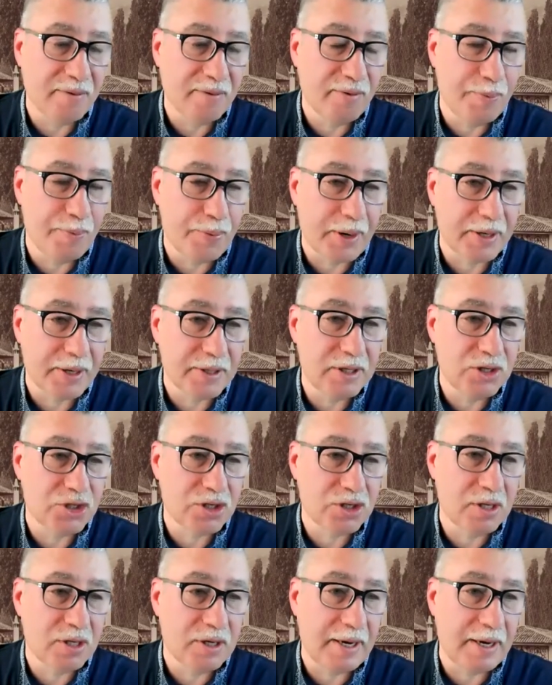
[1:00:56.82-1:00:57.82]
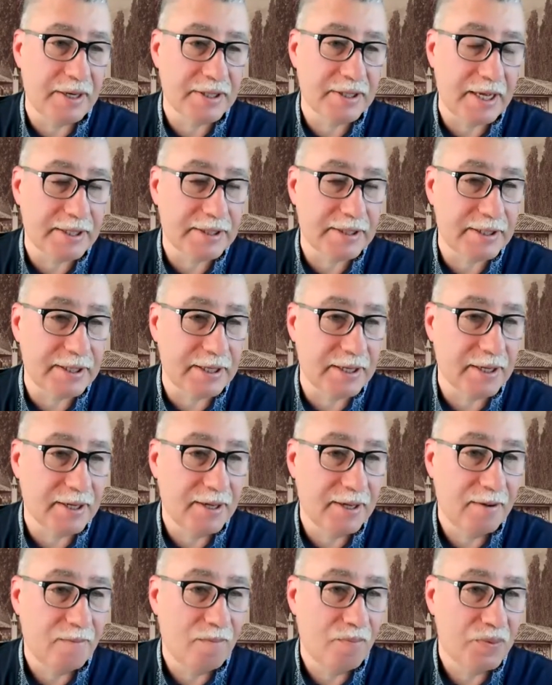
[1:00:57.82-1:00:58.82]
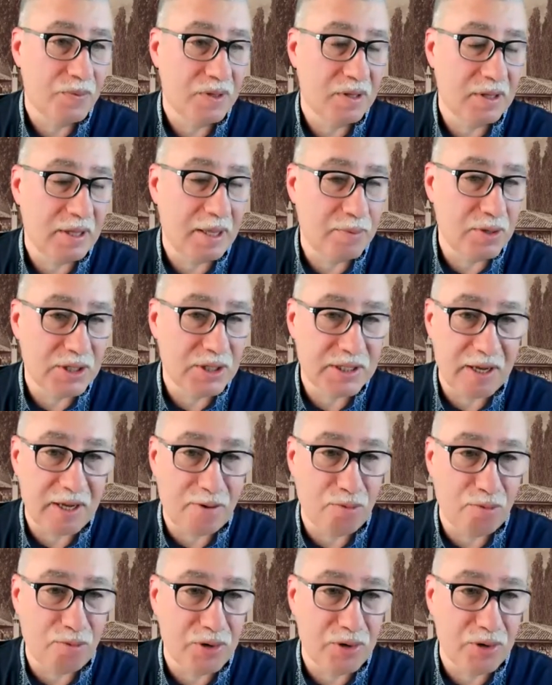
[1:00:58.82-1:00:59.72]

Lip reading: no practical realization at the local level,